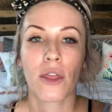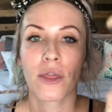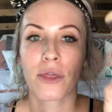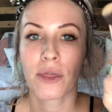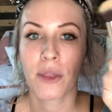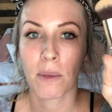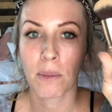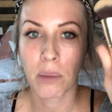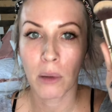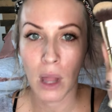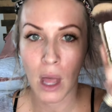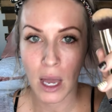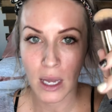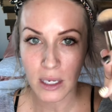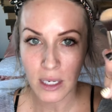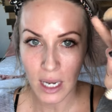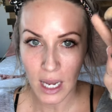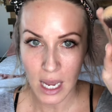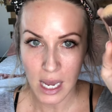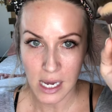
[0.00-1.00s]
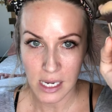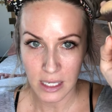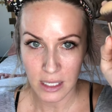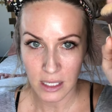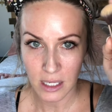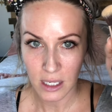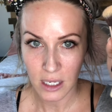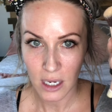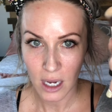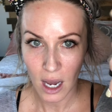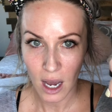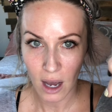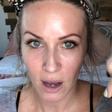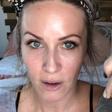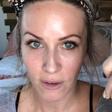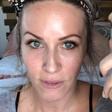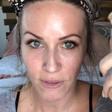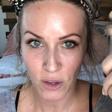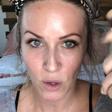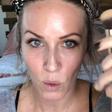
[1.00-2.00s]
the blunt end
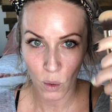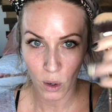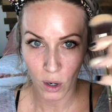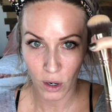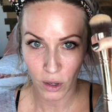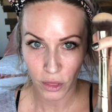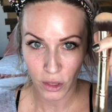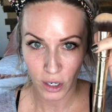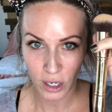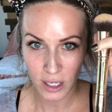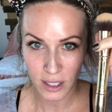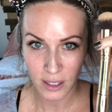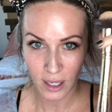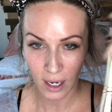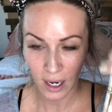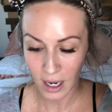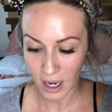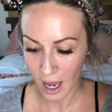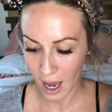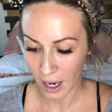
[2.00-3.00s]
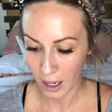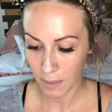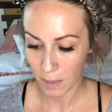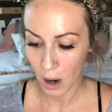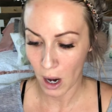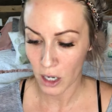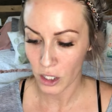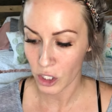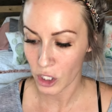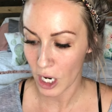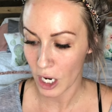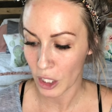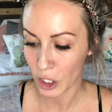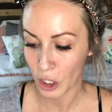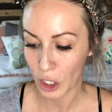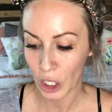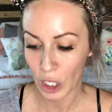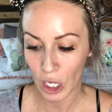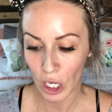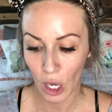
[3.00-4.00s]
of your 30-second hack brush, and you're
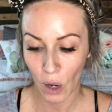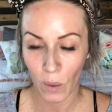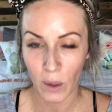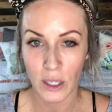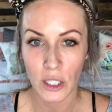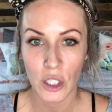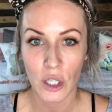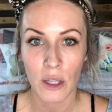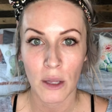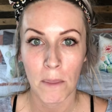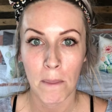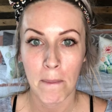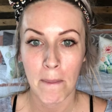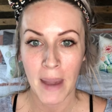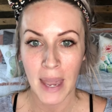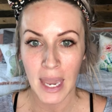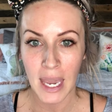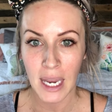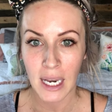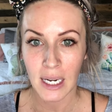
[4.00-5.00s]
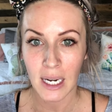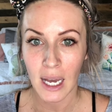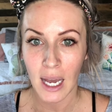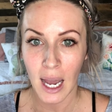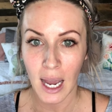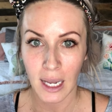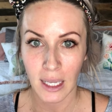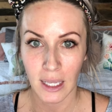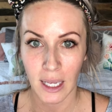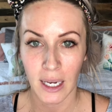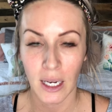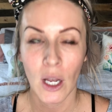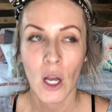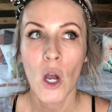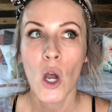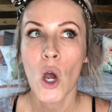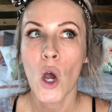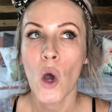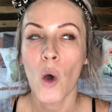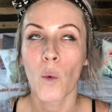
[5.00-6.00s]
gonna go into the main highlight,
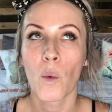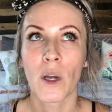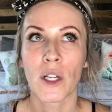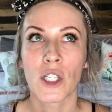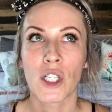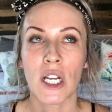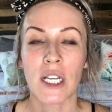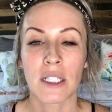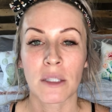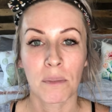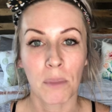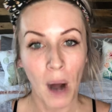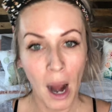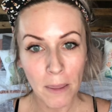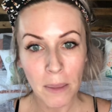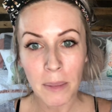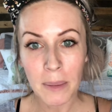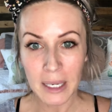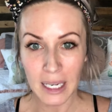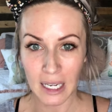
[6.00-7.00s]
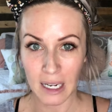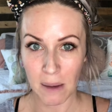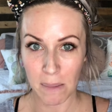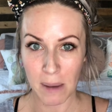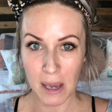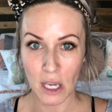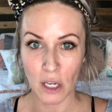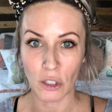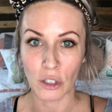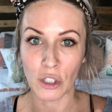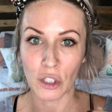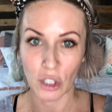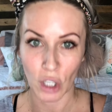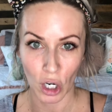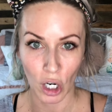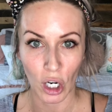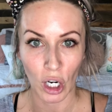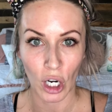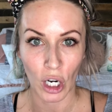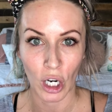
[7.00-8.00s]
which is probably gonna be your
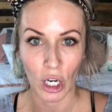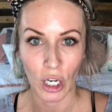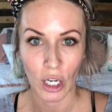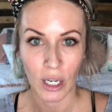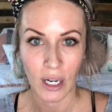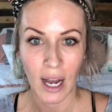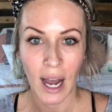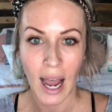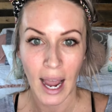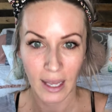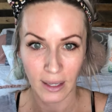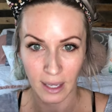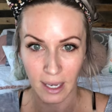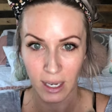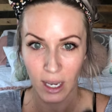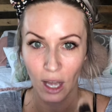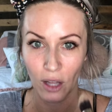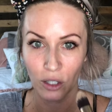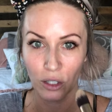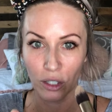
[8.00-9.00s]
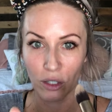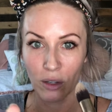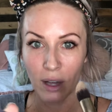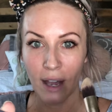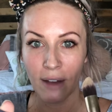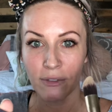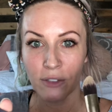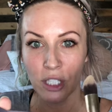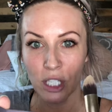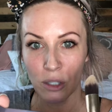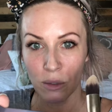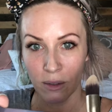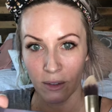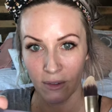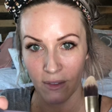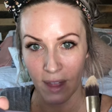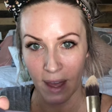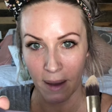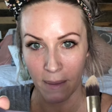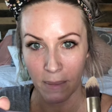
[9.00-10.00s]
darker highlight color. You'll have two of
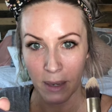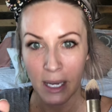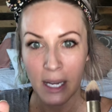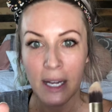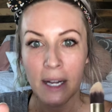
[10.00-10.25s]
them.